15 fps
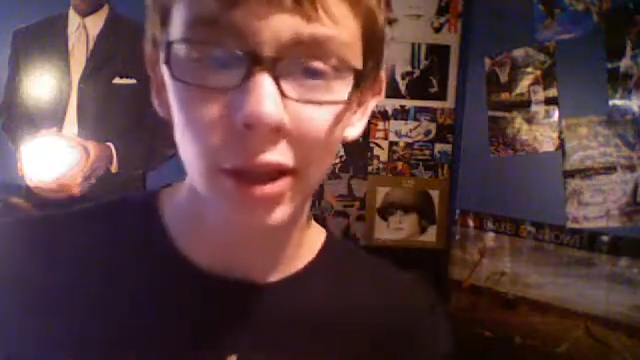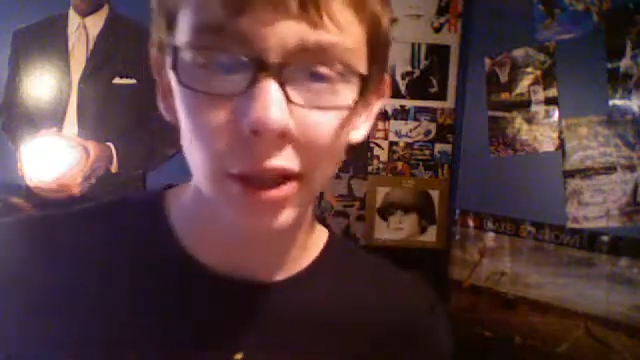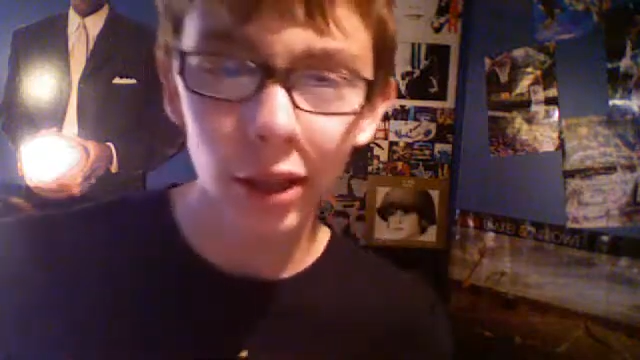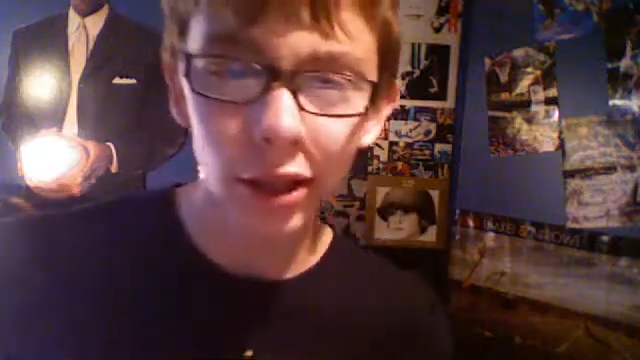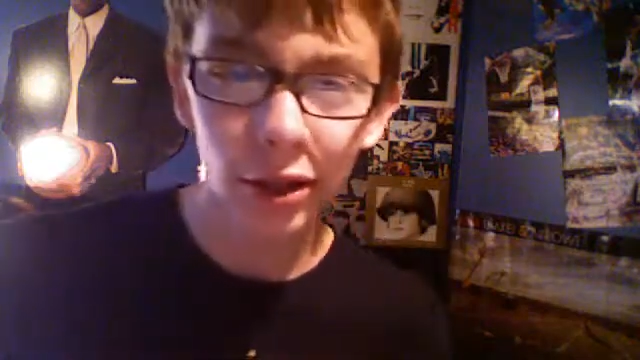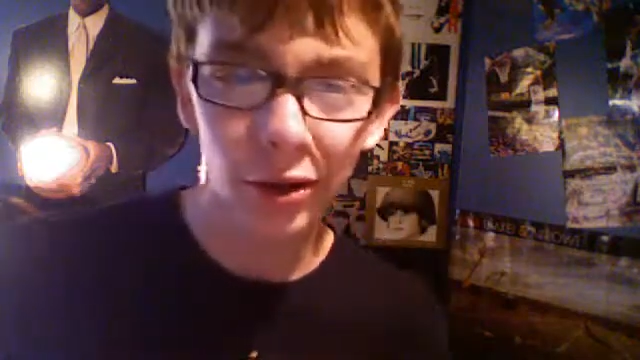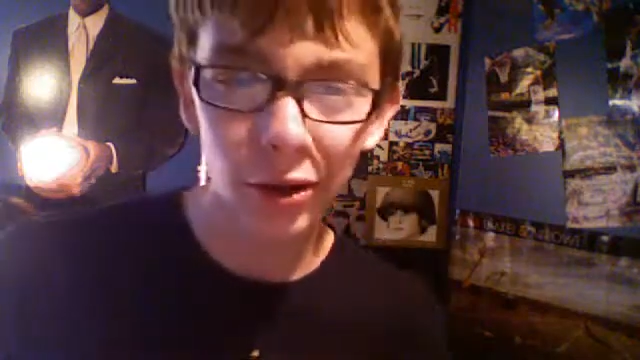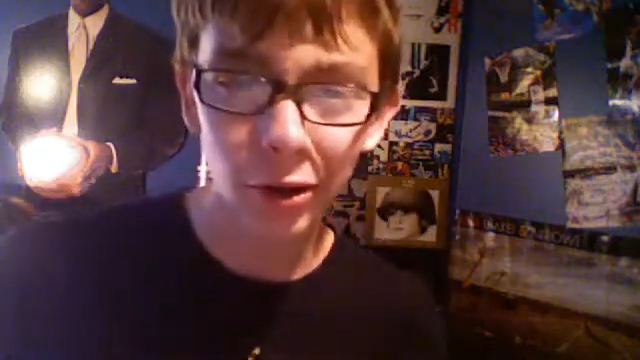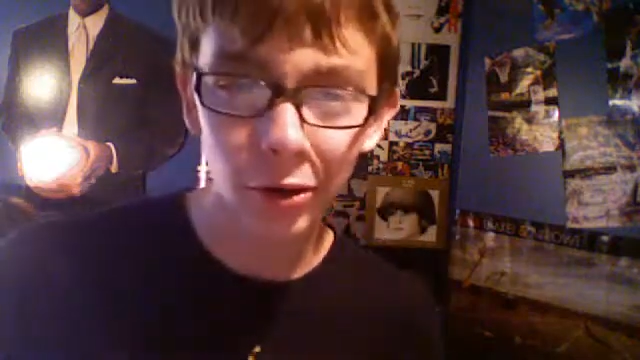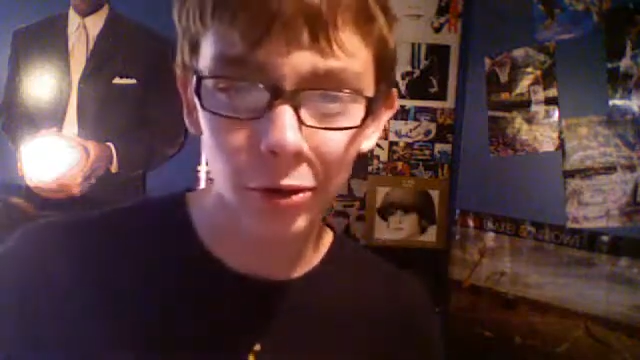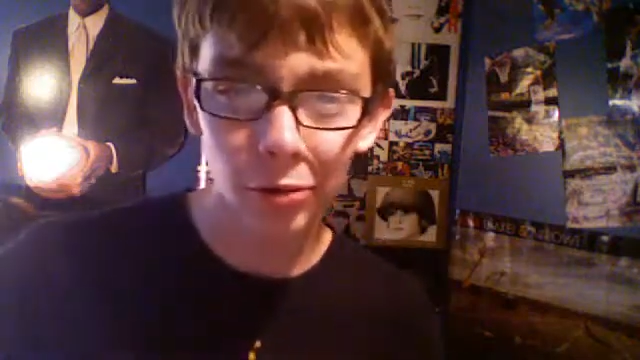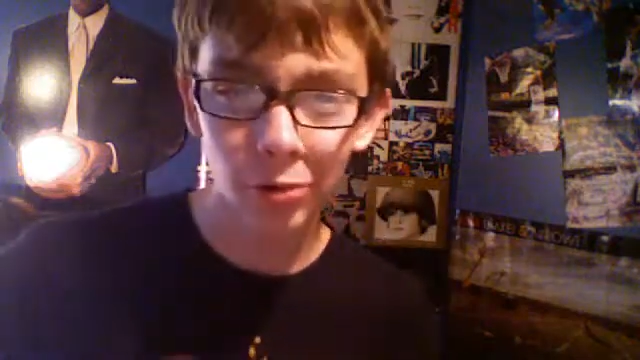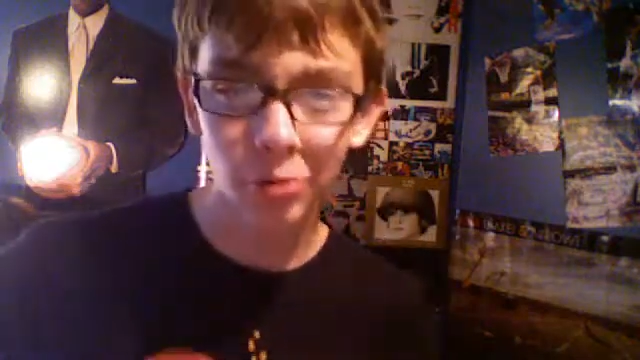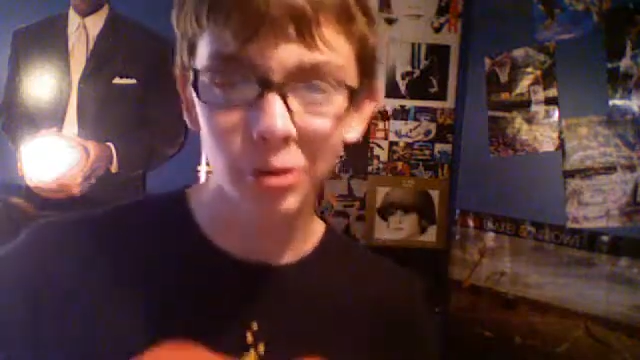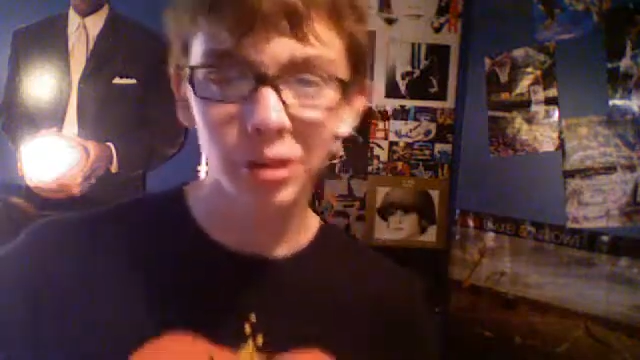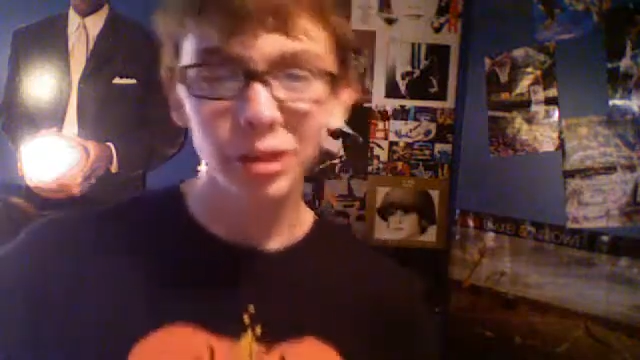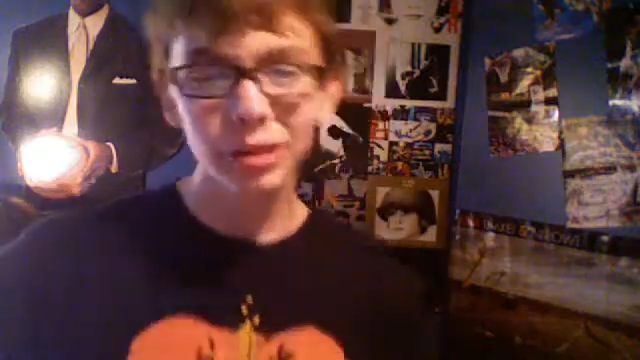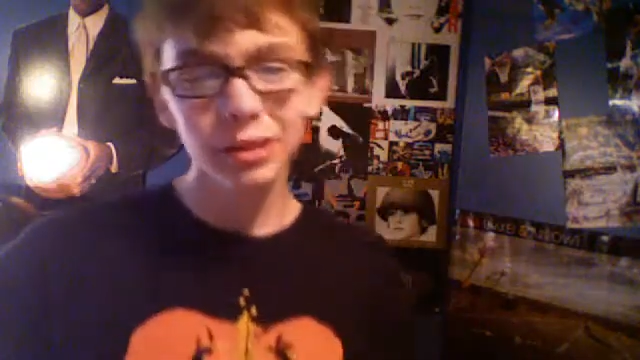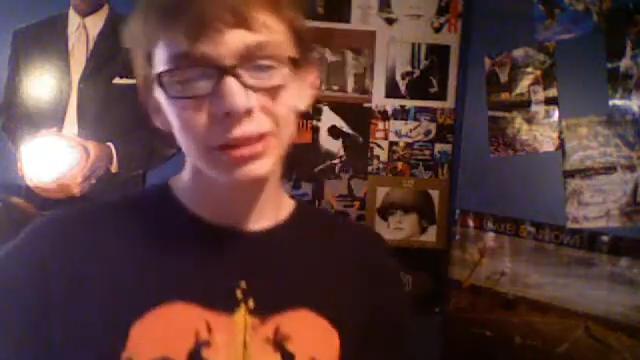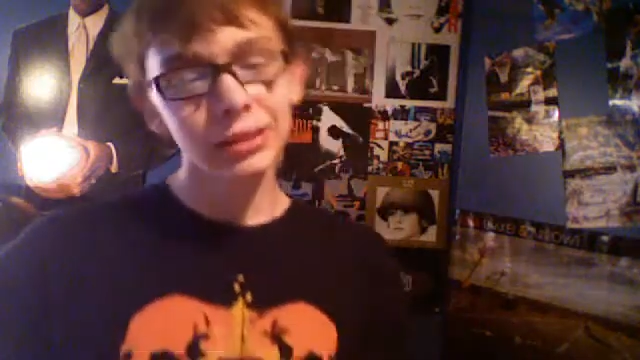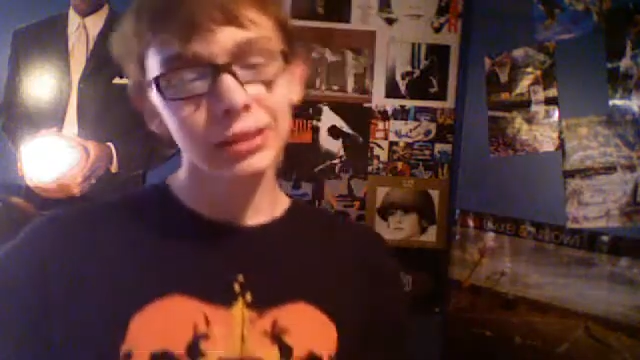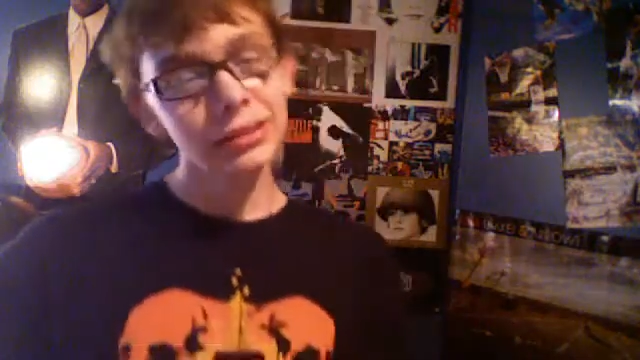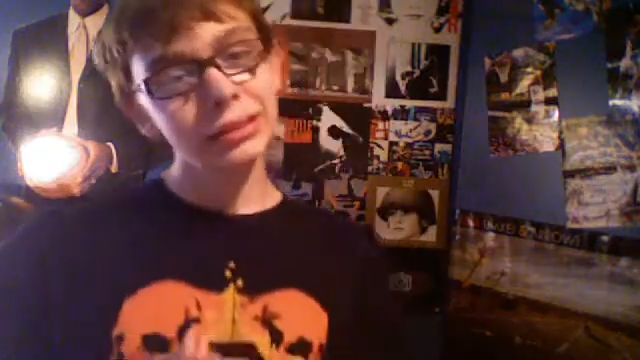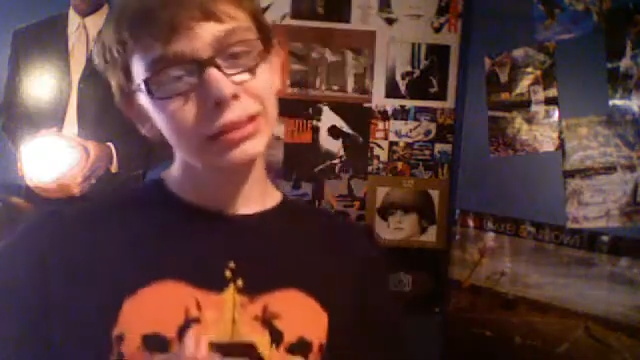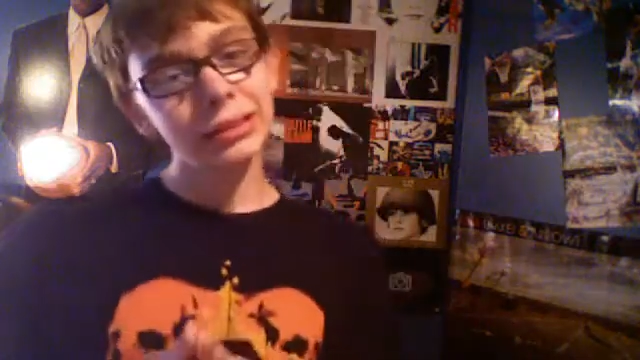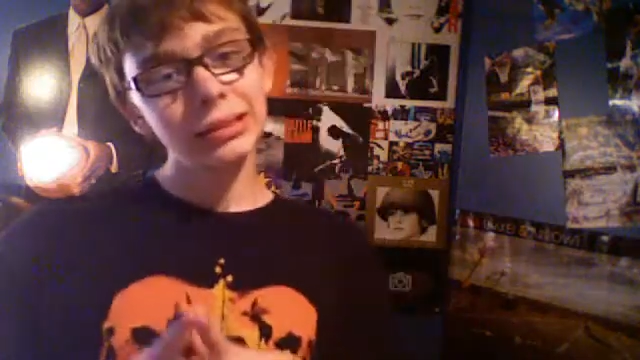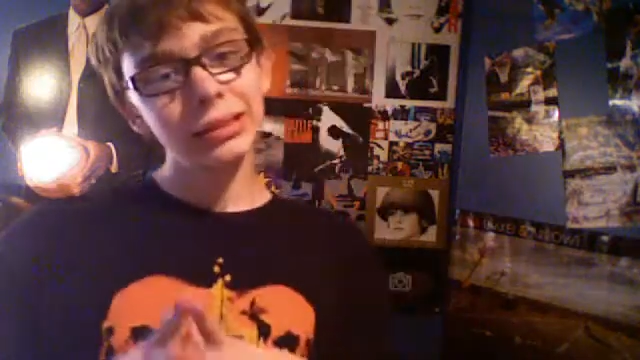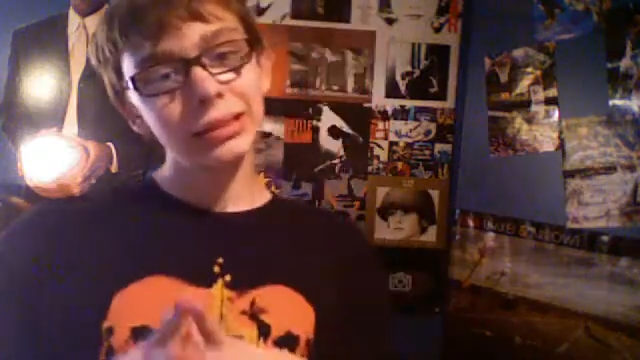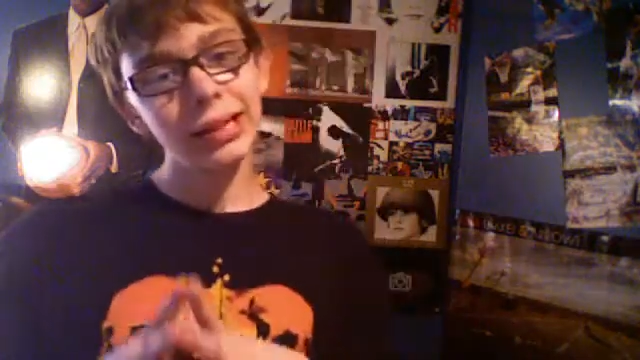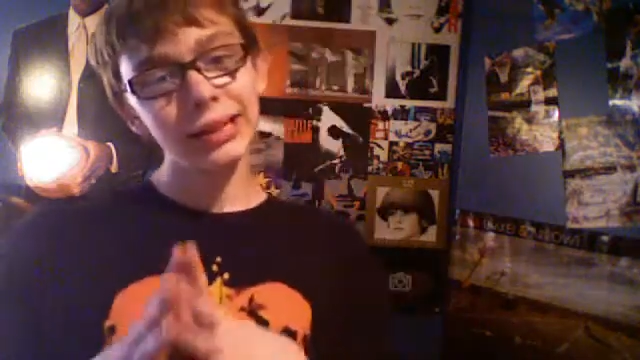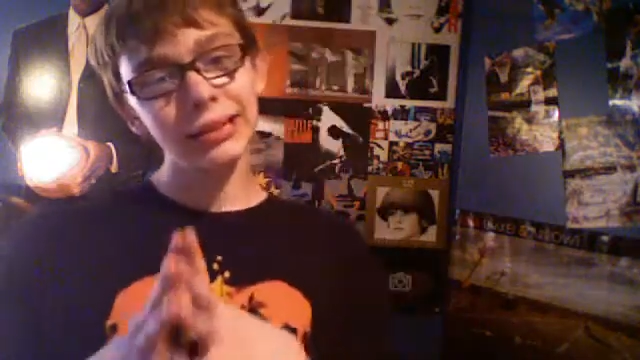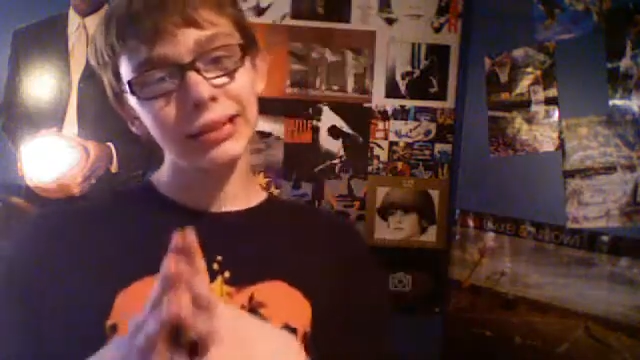You know, like